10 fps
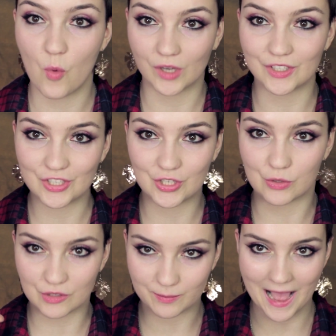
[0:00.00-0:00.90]
one
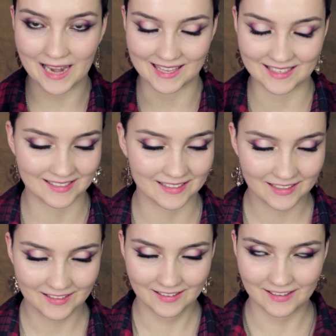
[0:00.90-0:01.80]
huge palette, and
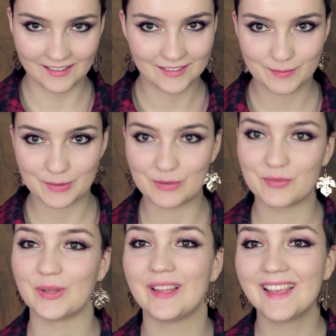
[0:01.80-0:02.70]
oh, it's
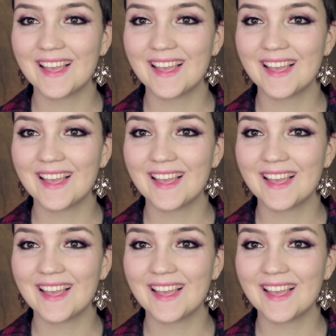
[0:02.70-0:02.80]
beautiful.